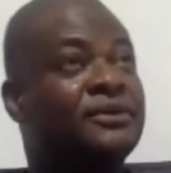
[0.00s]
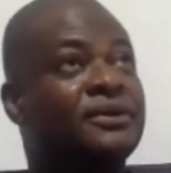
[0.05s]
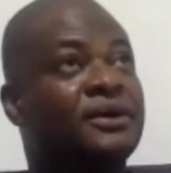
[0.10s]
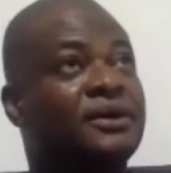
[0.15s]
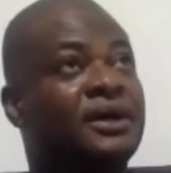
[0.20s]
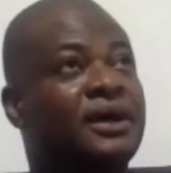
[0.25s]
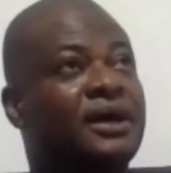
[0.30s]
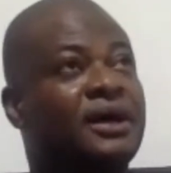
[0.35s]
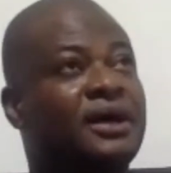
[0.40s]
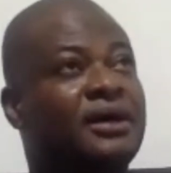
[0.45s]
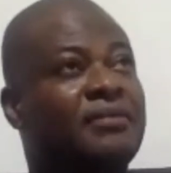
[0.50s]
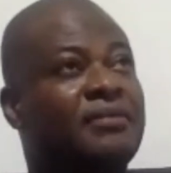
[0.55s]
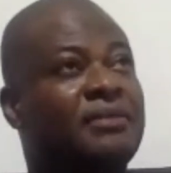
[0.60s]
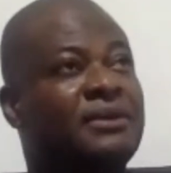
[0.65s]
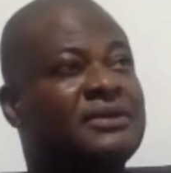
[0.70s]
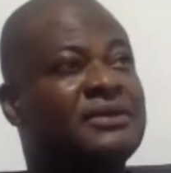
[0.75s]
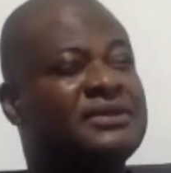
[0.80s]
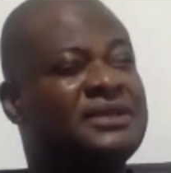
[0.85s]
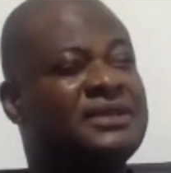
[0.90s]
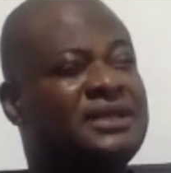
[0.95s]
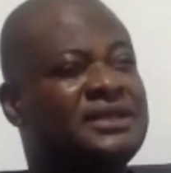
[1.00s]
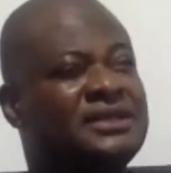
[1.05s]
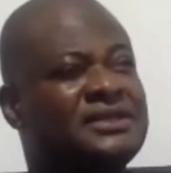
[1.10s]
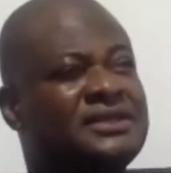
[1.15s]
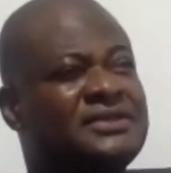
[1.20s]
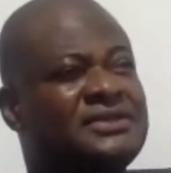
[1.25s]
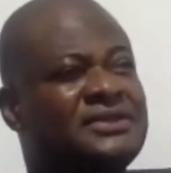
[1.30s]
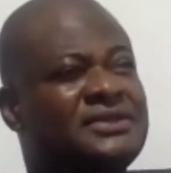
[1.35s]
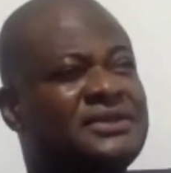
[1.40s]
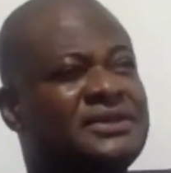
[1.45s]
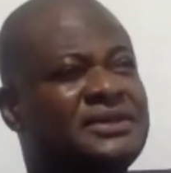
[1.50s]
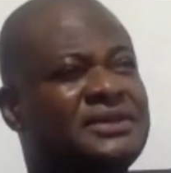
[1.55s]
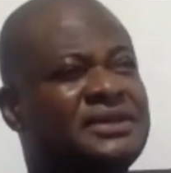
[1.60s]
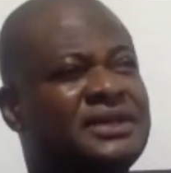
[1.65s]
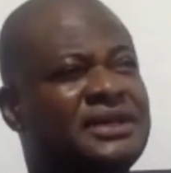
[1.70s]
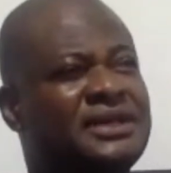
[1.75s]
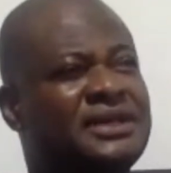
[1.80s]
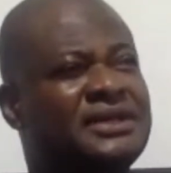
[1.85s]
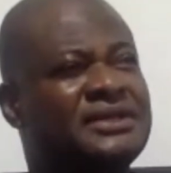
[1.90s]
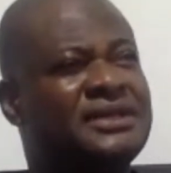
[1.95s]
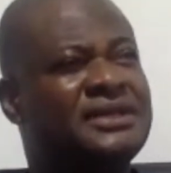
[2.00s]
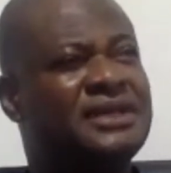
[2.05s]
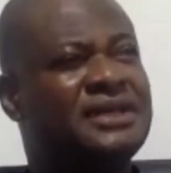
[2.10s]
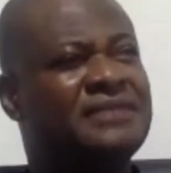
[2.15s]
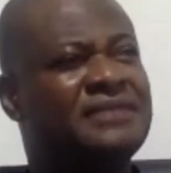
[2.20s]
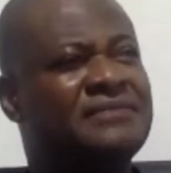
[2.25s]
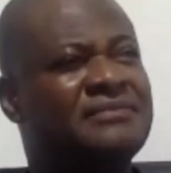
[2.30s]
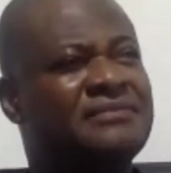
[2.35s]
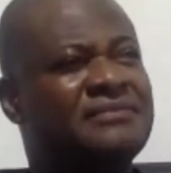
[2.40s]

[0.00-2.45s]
I was telling a story the other time.